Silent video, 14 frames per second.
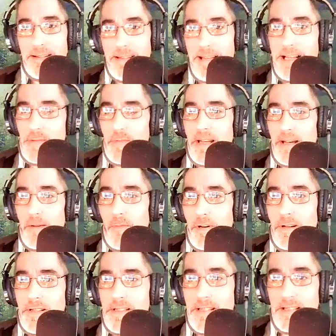that's when it
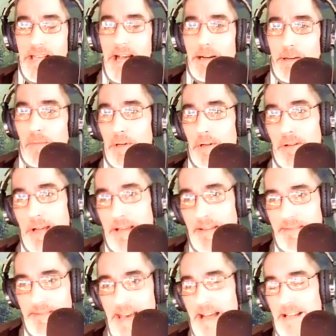was desirable,
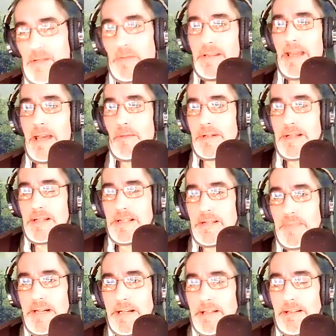and that's when they would
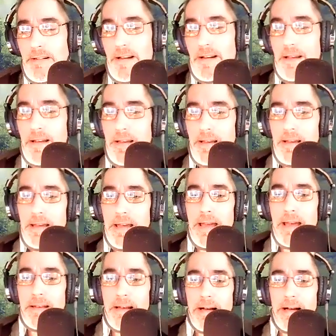disappear. And